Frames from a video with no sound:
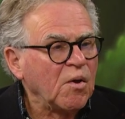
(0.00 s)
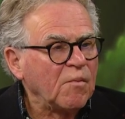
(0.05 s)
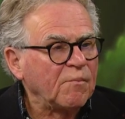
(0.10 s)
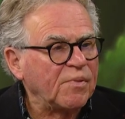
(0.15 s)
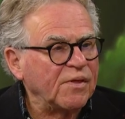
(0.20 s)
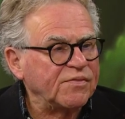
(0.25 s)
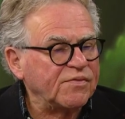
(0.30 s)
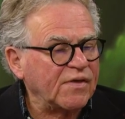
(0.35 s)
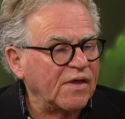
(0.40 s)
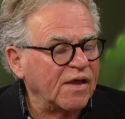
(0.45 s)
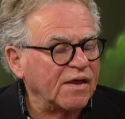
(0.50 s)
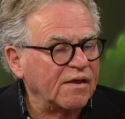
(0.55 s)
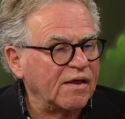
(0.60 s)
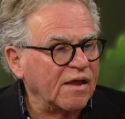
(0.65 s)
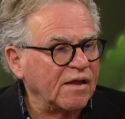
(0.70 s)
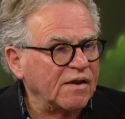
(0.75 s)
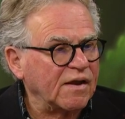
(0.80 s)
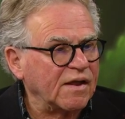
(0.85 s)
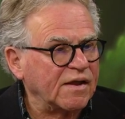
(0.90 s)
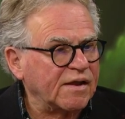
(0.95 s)
But
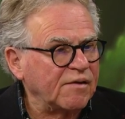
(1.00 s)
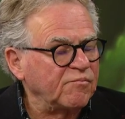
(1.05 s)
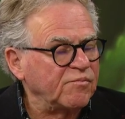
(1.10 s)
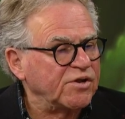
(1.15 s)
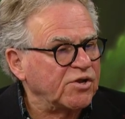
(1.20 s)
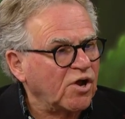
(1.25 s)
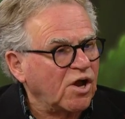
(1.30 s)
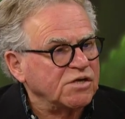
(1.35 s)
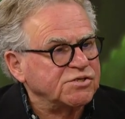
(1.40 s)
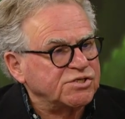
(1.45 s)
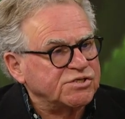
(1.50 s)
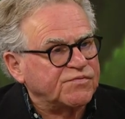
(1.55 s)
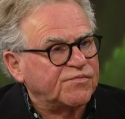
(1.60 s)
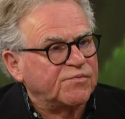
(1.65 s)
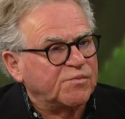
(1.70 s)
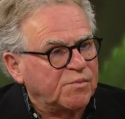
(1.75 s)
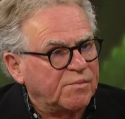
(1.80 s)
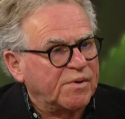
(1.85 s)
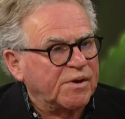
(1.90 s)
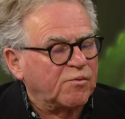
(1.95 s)
uh, can we talk just
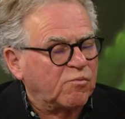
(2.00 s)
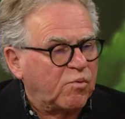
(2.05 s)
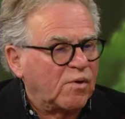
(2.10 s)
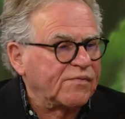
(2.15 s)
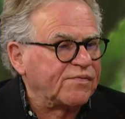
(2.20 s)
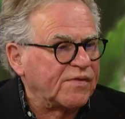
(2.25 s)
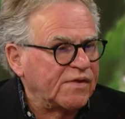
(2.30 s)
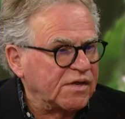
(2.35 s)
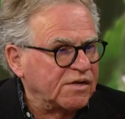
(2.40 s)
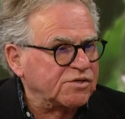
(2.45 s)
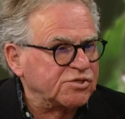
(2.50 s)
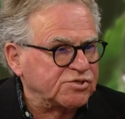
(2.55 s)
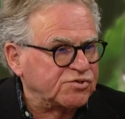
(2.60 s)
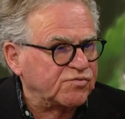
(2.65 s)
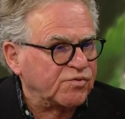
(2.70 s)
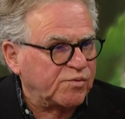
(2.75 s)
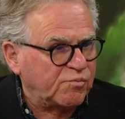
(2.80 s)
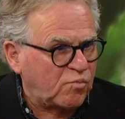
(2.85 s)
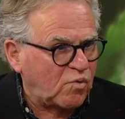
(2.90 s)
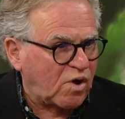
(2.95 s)
for a minute of what the
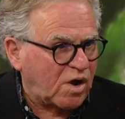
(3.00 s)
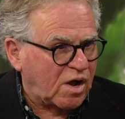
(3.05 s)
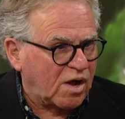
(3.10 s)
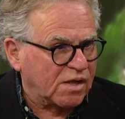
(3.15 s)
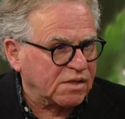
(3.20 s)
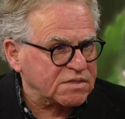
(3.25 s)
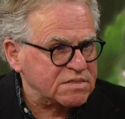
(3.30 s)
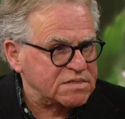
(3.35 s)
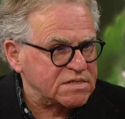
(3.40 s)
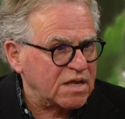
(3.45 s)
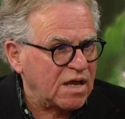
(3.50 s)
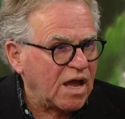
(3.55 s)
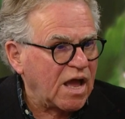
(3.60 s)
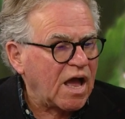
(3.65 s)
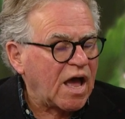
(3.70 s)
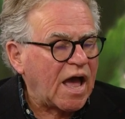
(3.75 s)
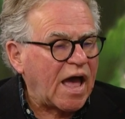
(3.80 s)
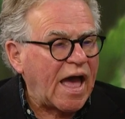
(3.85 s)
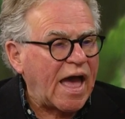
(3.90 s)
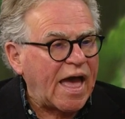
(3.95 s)
industry wants? Yeah,
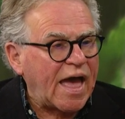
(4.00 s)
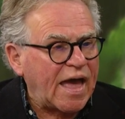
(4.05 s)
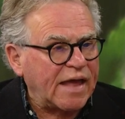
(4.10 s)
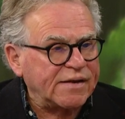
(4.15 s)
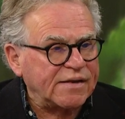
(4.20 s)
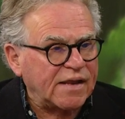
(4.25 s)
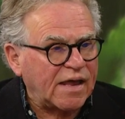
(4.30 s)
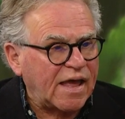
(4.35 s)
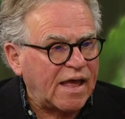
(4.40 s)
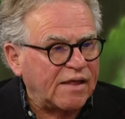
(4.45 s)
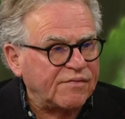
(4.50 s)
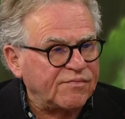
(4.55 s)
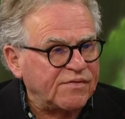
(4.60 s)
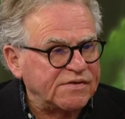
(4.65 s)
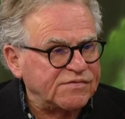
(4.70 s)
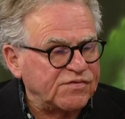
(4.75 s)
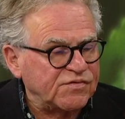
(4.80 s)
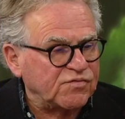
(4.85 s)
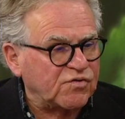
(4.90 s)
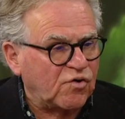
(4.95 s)
and and
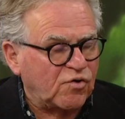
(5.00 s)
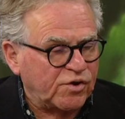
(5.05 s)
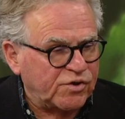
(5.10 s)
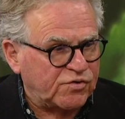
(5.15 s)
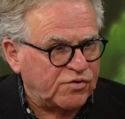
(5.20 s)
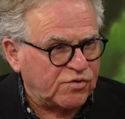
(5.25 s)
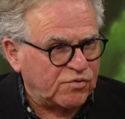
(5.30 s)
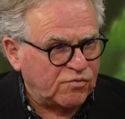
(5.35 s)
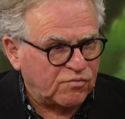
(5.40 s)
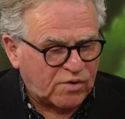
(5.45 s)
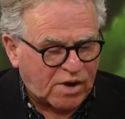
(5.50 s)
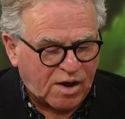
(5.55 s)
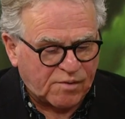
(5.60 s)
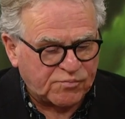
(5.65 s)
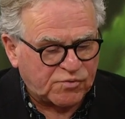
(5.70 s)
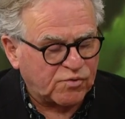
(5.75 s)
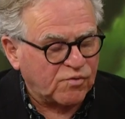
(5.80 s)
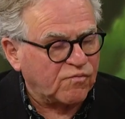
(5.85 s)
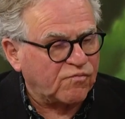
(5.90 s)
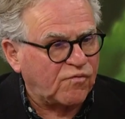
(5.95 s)
this is going to come
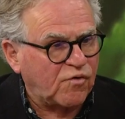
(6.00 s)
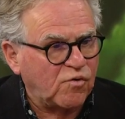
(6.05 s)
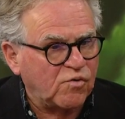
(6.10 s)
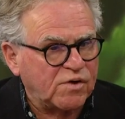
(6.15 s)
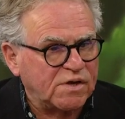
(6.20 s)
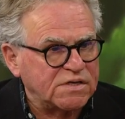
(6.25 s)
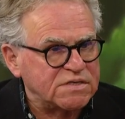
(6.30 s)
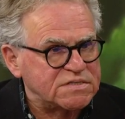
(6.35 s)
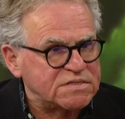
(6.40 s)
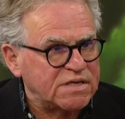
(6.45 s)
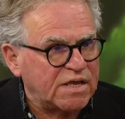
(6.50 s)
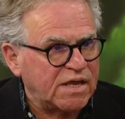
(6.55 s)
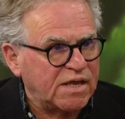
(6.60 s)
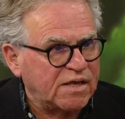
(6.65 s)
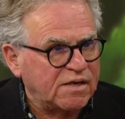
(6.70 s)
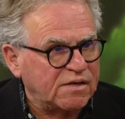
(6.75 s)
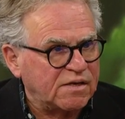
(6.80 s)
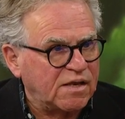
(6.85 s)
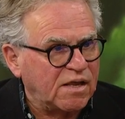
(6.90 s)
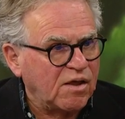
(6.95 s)
to a focus
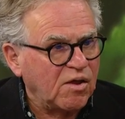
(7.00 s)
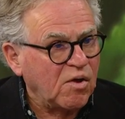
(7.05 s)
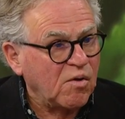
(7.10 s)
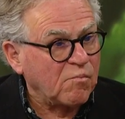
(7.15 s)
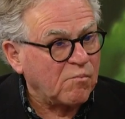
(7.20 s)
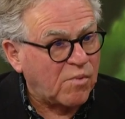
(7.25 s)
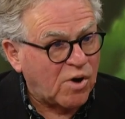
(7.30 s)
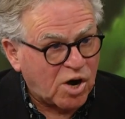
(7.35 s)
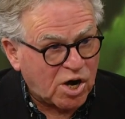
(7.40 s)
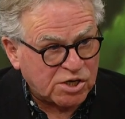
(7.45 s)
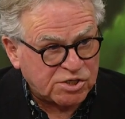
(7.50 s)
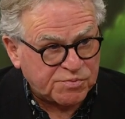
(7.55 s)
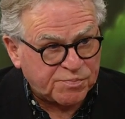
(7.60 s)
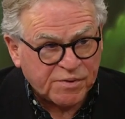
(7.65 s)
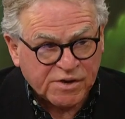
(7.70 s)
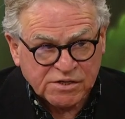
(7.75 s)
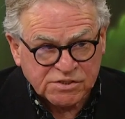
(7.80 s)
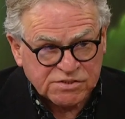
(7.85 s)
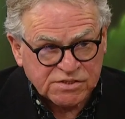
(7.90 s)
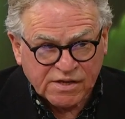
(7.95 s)
in March
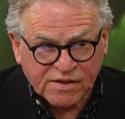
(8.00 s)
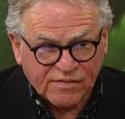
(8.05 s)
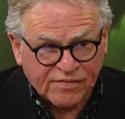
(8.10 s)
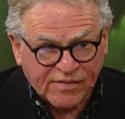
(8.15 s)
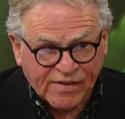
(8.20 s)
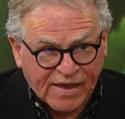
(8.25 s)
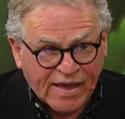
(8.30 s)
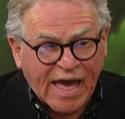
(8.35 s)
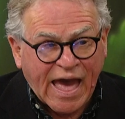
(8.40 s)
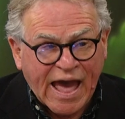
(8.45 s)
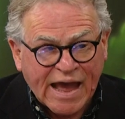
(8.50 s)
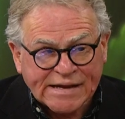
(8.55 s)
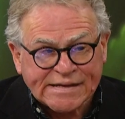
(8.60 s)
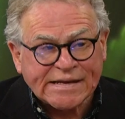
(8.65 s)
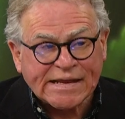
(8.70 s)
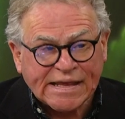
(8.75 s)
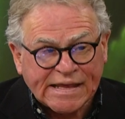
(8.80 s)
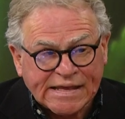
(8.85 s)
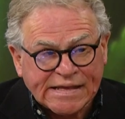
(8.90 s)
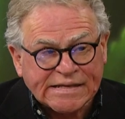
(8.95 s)
because the, the act
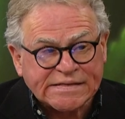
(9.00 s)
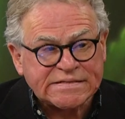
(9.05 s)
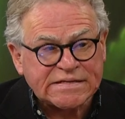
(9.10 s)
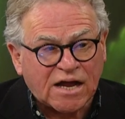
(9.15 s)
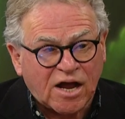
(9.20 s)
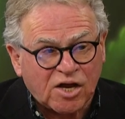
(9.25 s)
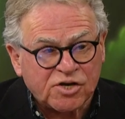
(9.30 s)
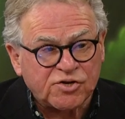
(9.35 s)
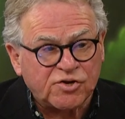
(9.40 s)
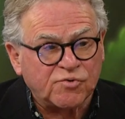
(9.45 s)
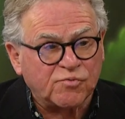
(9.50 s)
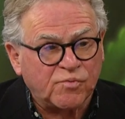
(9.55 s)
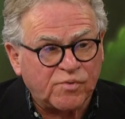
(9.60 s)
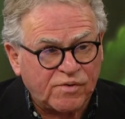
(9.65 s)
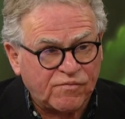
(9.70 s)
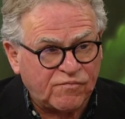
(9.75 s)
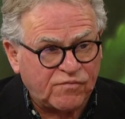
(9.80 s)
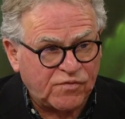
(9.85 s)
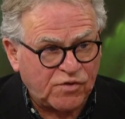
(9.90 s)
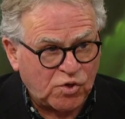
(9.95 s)
is under
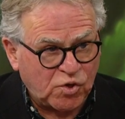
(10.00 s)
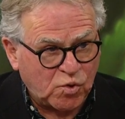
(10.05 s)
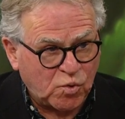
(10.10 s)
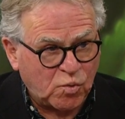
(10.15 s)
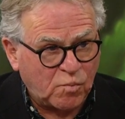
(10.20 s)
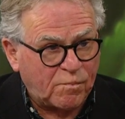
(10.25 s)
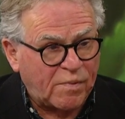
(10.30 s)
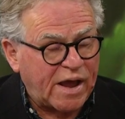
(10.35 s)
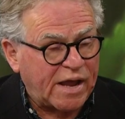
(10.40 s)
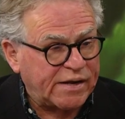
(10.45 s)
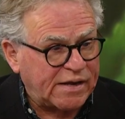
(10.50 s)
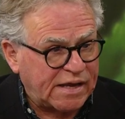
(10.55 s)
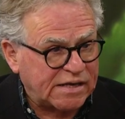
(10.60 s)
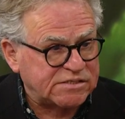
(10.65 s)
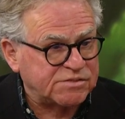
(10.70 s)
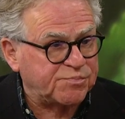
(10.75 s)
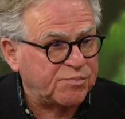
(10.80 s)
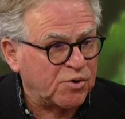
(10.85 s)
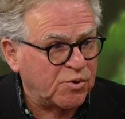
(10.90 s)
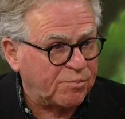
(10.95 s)
review by an
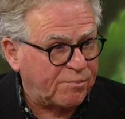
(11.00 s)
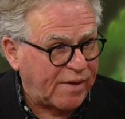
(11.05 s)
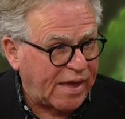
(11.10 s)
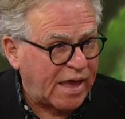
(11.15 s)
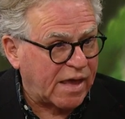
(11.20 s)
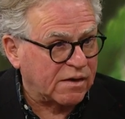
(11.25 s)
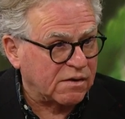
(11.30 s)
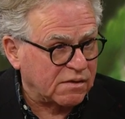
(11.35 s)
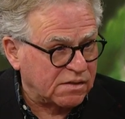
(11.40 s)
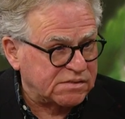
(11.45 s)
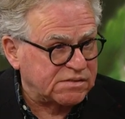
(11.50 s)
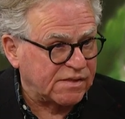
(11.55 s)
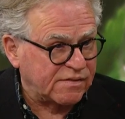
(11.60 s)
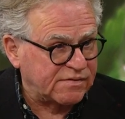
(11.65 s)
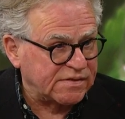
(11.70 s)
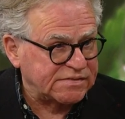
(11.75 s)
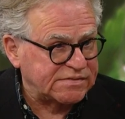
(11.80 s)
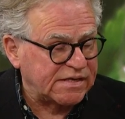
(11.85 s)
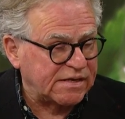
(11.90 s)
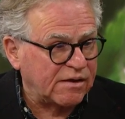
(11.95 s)
expert panel. It's a,
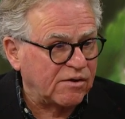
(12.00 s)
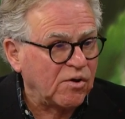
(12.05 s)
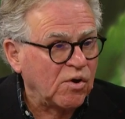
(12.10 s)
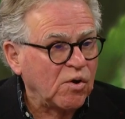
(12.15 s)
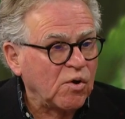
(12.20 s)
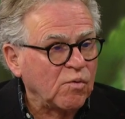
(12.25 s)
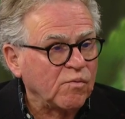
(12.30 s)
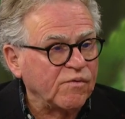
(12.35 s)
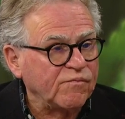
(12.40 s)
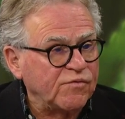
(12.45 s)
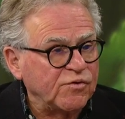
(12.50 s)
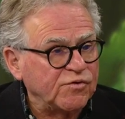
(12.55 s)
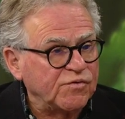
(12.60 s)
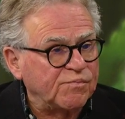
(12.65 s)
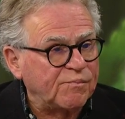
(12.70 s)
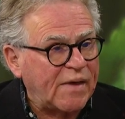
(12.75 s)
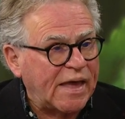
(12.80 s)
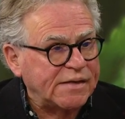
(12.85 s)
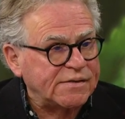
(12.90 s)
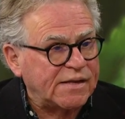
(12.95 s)
this uh, review is
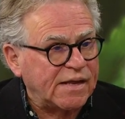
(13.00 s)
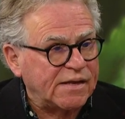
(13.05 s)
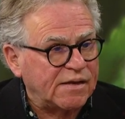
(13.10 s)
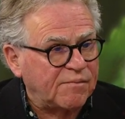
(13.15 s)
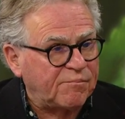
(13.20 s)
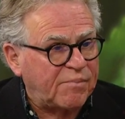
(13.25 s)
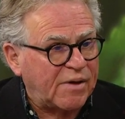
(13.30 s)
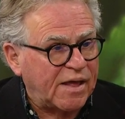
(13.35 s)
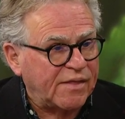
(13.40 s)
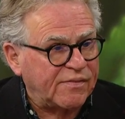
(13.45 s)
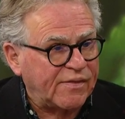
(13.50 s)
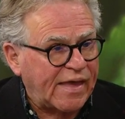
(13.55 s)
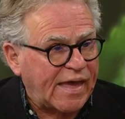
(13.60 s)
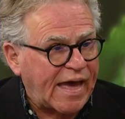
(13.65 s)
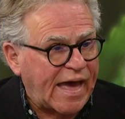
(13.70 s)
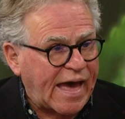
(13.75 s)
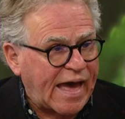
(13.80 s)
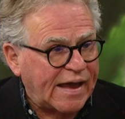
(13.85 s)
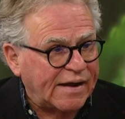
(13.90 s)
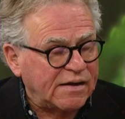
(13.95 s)
mandated by the
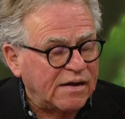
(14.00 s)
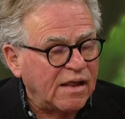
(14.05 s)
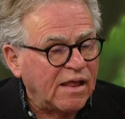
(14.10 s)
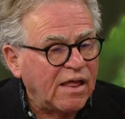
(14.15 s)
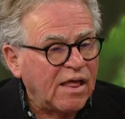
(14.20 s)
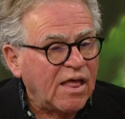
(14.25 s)
Act.